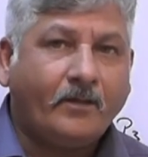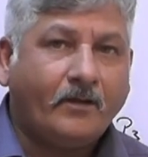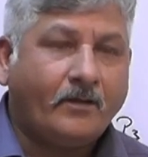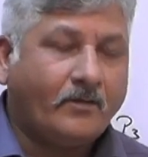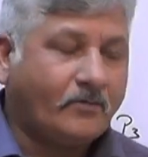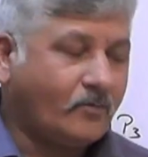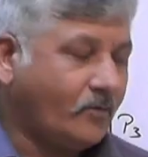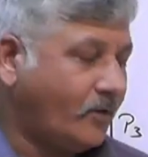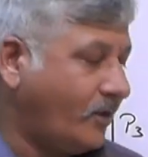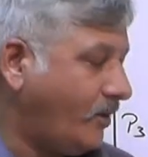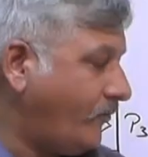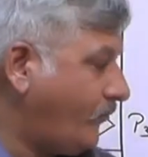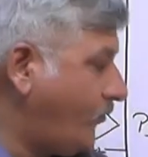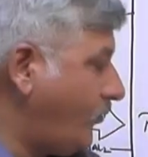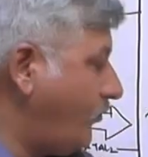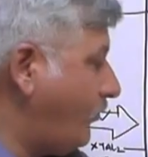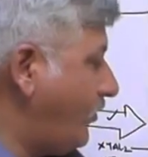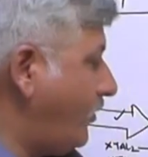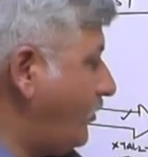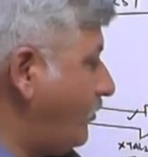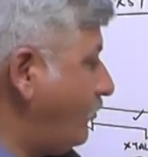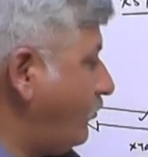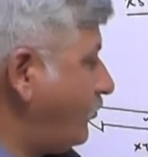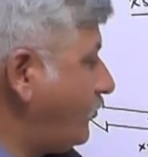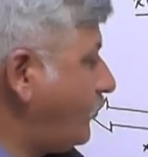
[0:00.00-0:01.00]
So if you
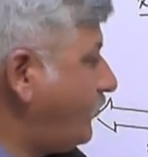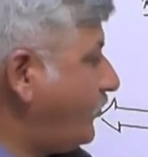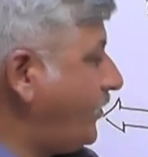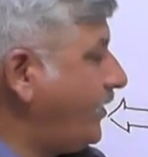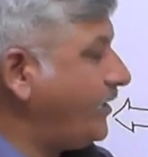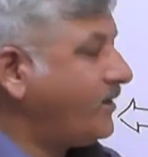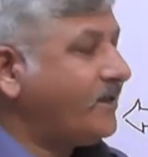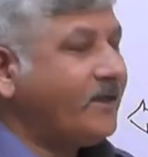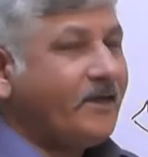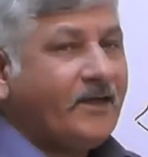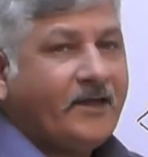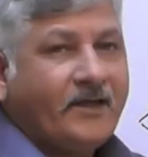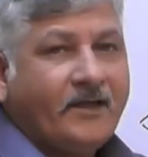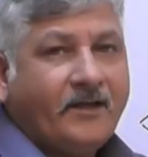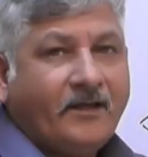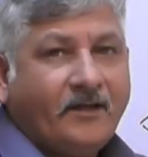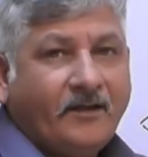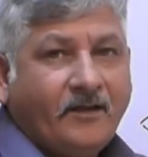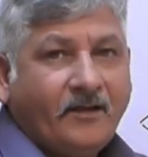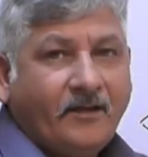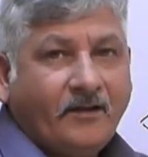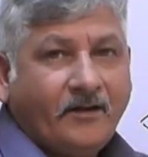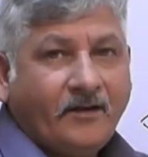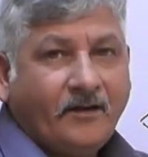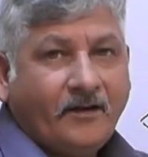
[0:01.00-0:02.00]
will use P3
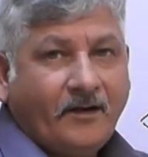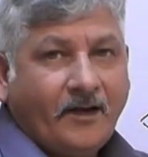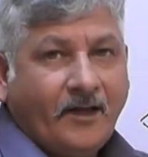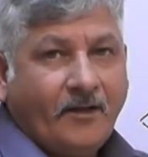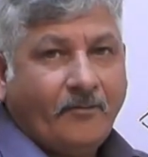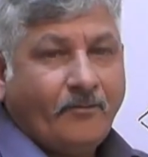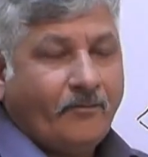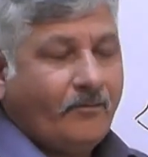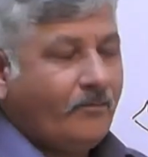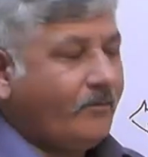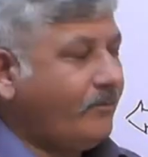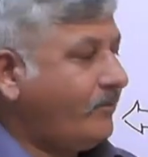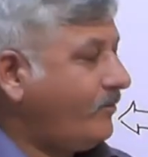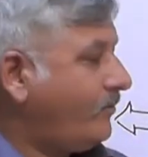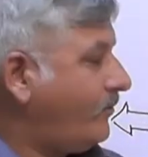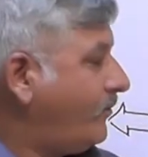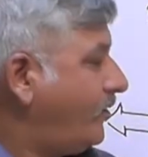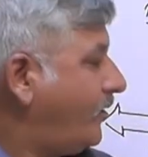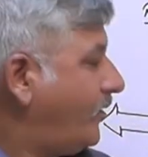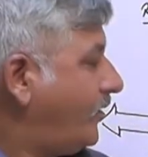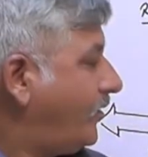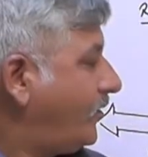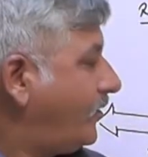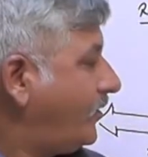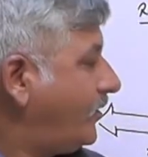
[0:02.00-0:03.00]
name,
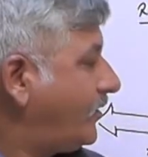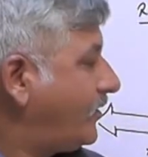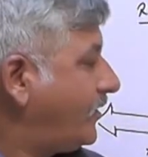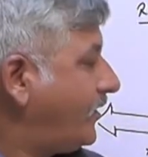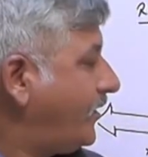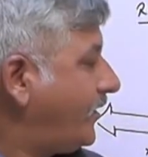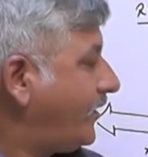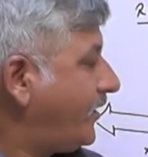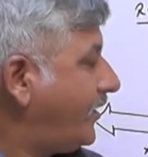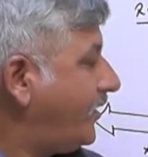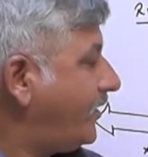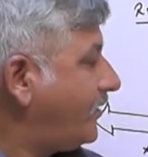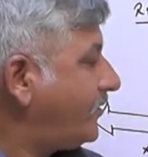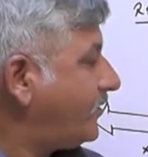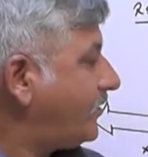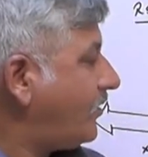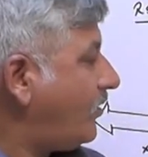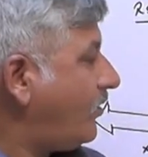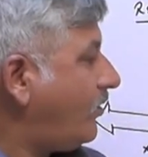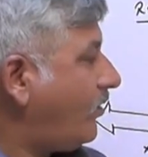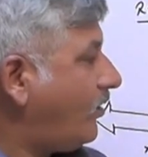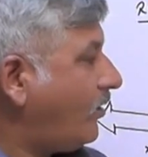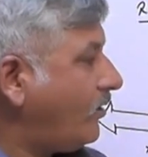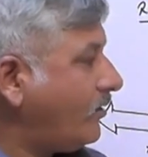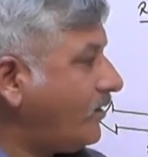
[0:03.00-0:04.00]
this
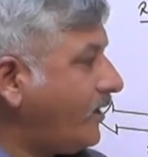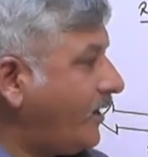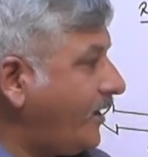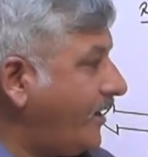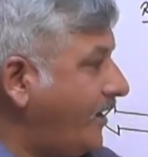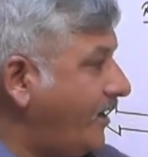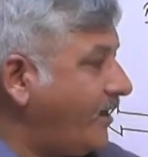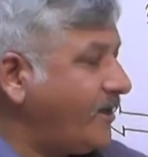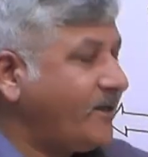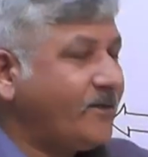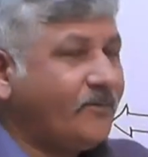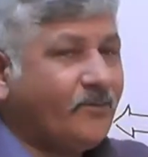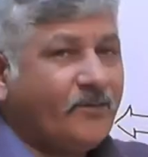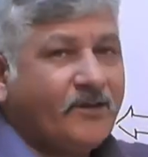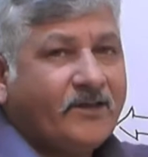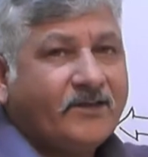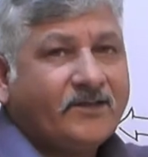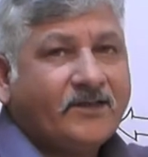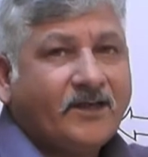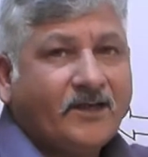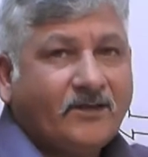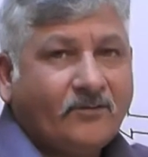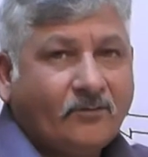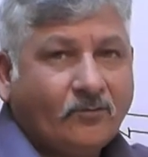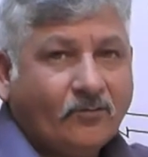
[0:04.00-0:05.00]
indicates all the 8
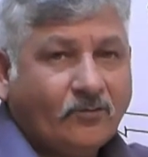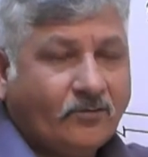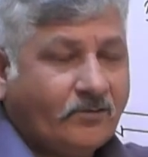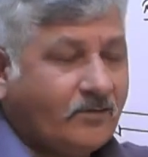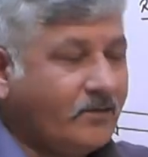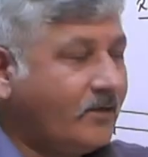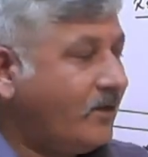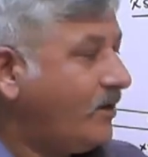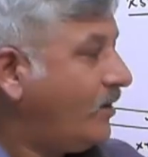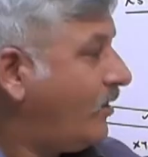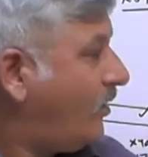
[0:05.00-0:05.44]
pins are used.